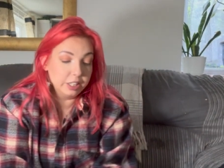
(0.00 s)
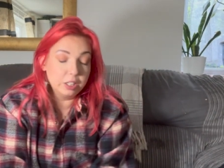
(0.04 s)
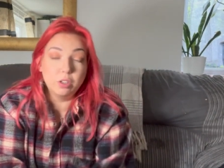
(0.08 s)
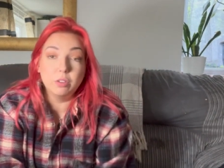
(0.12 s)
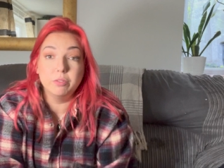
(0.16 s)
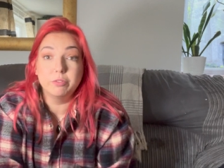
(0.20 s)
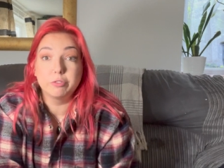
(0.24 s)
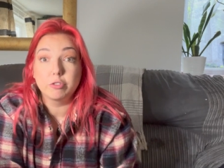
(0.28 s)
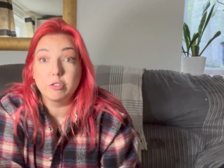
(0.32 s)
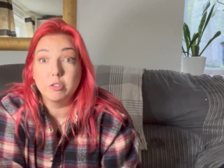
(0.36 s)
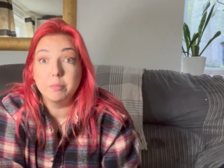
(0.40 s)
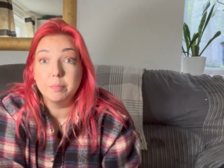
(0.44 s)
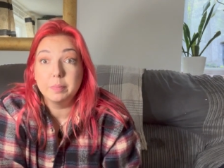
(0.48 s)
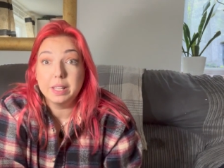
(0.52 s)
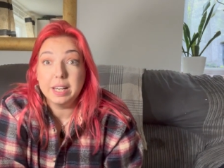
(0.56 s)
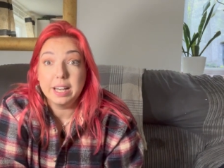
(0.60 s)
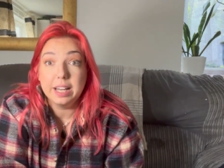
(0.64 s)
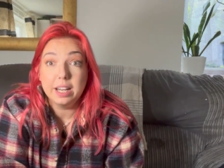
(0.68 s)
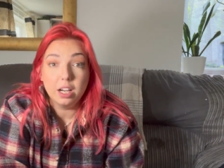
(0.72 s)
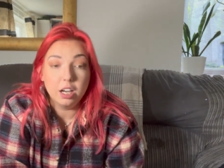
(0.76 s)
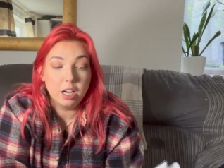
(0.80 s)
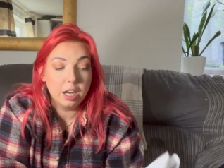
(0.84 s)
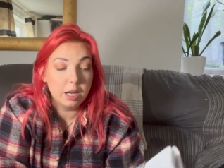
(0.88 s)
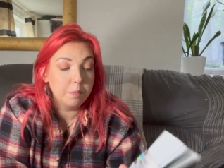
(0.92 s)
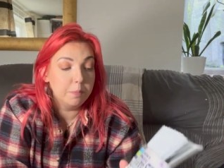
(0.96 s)
on from
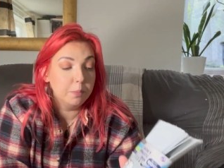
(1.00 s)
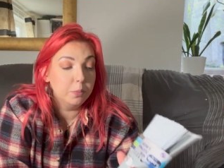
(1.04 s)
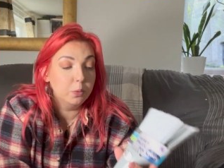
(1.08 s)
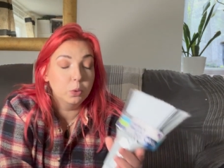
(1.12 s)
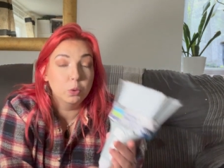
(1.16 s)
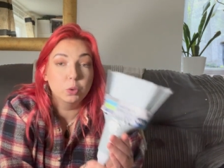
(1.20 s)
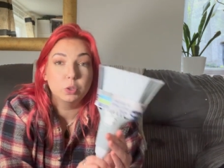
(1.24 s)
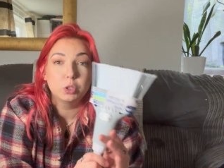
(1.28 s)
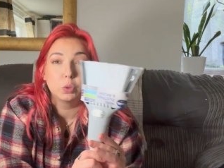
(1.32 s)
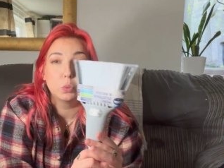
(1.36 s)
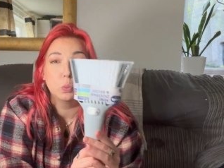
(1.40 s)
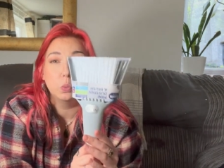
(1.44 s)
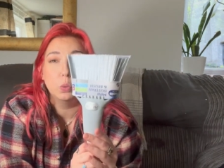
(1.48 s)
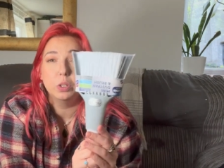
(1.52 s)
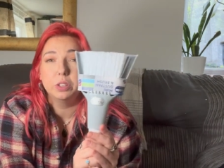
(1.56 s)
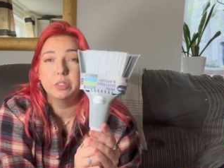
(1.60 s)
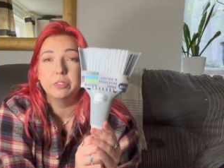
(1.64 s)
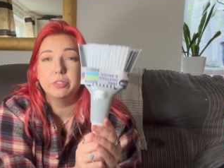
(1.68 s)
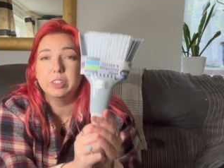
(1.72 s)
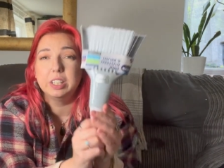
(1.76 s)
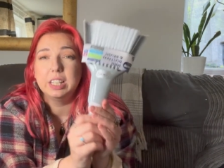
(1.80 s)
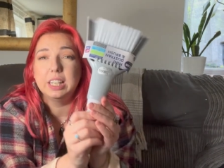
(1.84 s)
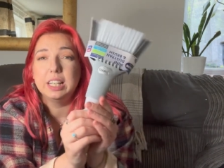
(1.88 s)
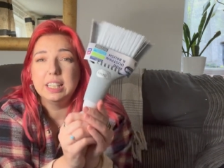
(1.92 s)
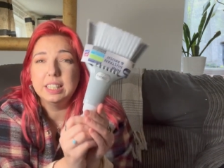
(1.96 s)
that, I bought one
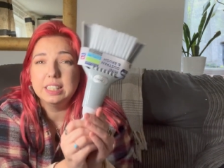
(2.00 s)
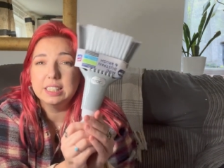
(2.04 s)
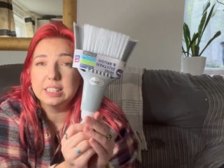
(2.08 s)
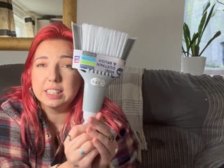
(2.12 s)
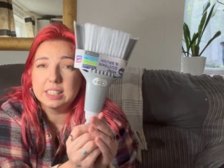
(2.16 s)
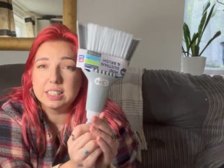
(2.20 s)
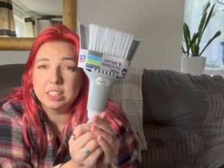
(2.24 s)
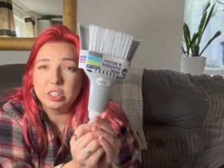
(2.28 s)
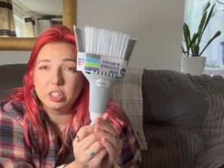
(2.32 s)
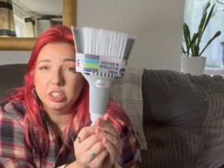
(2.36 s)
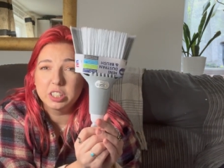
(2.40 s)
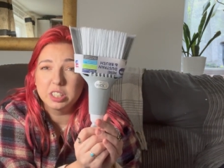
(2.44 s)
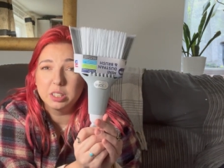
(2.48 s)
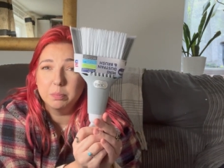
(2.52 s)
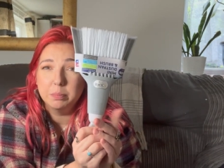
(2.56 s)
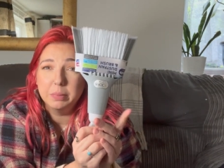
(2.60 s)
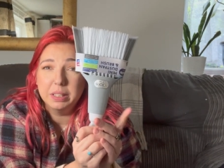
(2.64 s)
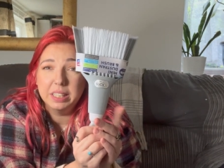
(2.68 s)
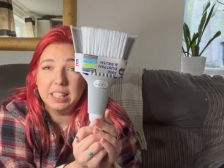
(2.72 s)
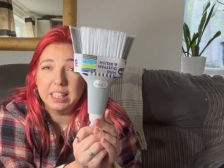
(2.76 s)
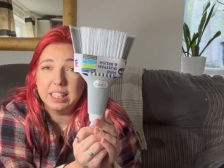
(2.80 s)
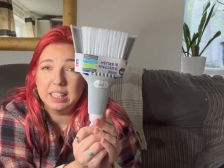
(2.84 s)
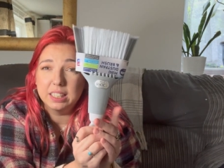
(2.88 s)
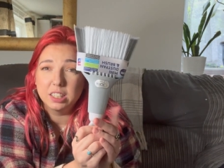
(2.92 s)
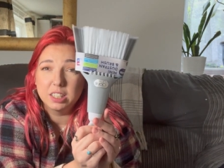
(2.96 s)
of these. It's just a
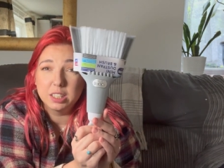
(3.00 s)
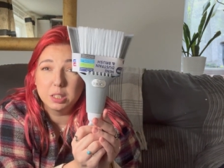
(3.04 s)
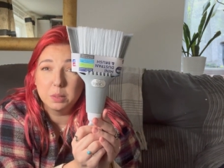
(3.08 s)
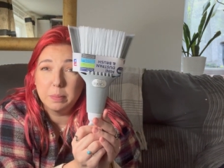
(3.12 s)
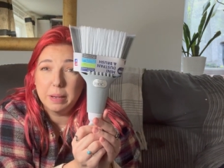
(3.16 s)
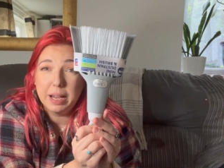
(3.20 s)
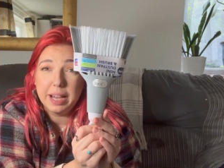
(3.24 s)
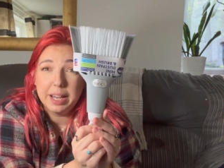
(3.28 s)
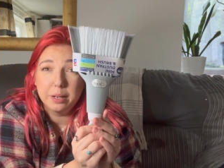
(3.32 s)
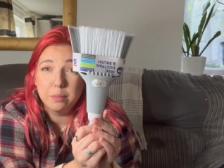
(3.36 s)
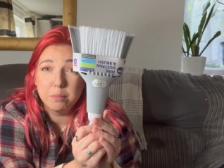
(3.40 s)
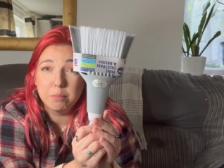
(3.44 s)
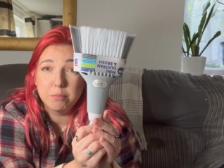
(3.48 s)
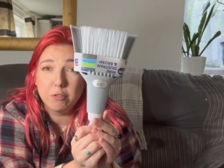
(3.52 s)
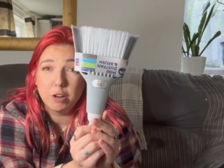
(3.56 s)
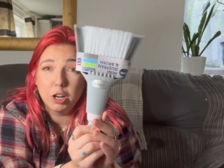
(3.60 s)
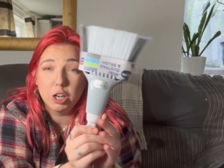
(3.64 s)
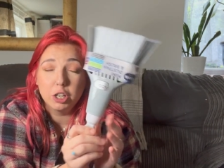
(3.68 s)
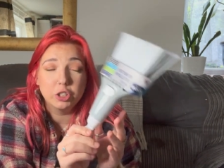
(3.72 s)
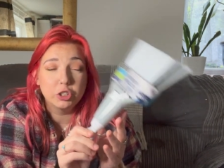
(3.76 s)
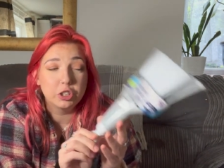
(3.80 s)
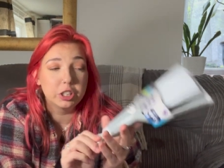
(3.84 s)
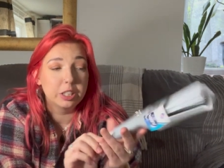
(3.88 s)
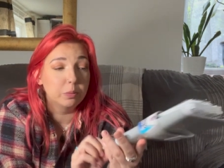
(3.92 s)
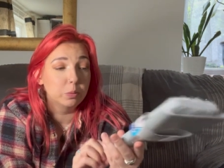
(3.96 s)
mini dustpan and
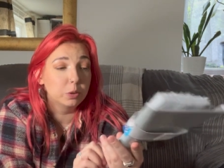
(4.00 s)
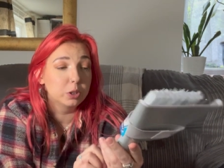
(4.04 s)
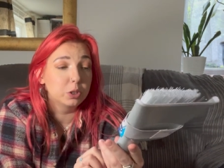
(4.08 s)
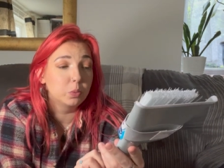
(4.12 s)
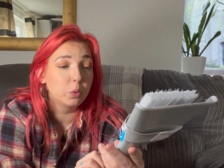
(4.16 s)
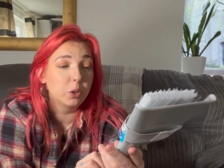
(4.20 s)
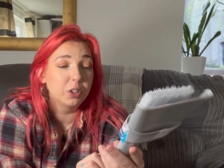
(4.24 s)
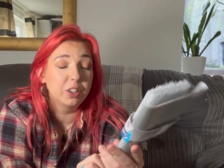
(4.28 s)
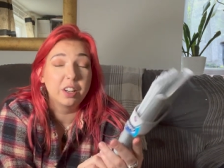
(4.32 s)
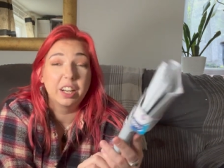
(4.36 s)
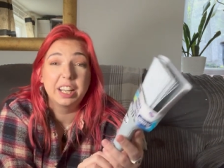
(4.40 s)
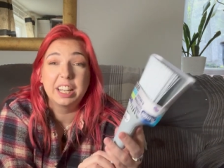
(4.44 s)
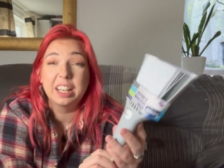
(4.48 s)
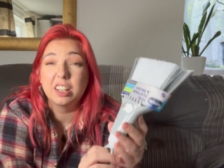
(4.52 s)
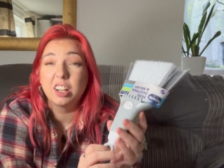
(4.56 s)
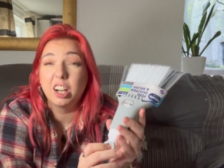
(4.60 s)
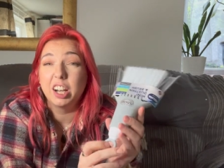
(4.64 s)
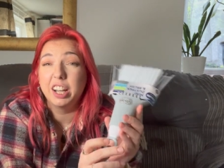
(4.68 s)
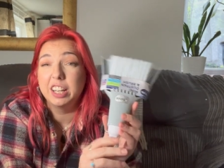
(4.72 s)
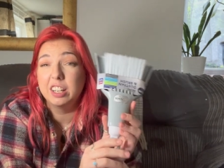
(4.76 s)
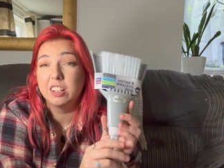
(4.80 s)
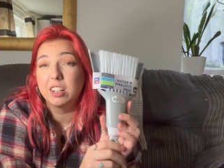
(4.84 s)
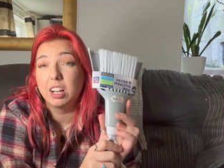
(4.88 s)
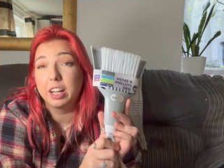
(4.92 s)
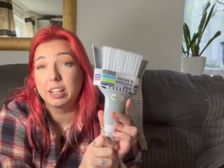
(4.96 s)
brush. It was £1.99.